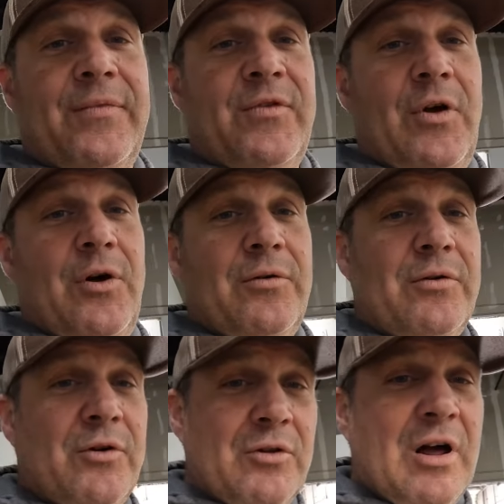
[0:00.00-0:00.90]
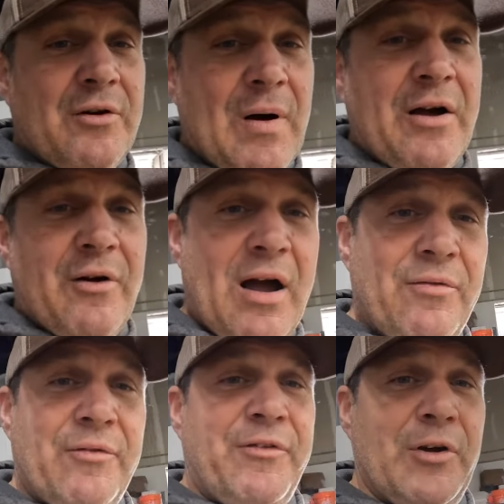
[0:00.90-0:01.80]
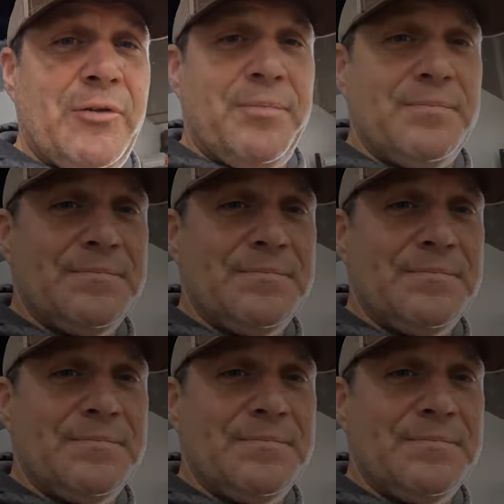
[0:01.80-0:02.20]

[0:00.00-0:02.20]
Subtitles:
So good luck while you're out in the field.